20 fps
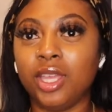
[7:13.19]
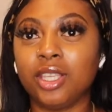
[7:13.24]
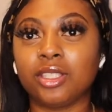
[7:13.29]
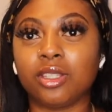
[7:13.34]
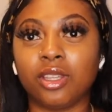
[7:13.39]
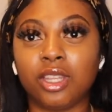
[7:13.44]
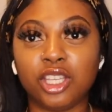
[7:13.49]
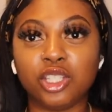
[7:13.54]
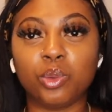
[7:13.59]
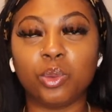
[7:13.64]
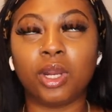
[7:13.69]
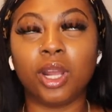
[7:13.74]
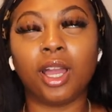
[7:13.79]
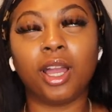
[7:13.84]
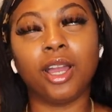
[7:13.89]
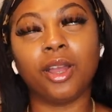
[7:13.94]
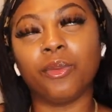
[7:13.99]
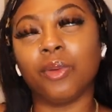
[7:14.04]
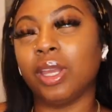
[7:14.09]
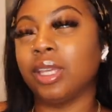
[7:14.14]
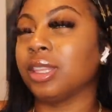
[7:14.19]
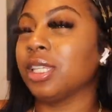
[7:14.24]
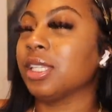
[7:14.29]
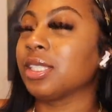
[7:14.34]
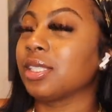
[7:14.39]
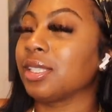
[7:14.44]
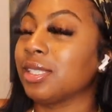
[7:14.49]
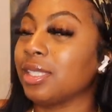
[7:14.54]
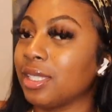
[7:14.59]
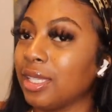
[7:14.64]
So this one, I rate
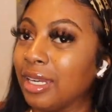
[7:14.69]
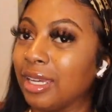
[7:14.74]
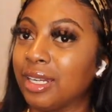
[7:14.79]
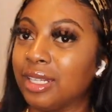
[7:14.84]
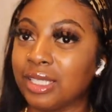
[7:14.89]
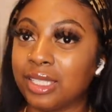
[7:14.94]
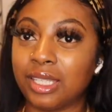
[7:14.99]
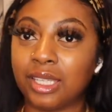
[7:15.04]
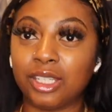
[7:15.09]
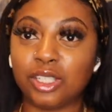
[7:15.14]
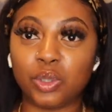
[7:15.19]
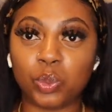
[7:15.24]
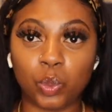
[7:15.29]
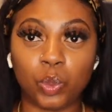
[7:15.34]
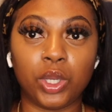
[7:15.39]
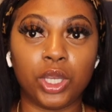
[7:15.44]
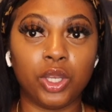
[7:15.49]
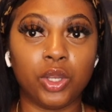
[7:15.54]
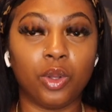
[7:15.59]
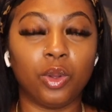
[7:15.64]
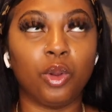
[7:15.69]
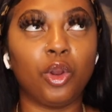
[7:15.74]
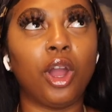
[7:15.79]
this a 10 out of 10 as well.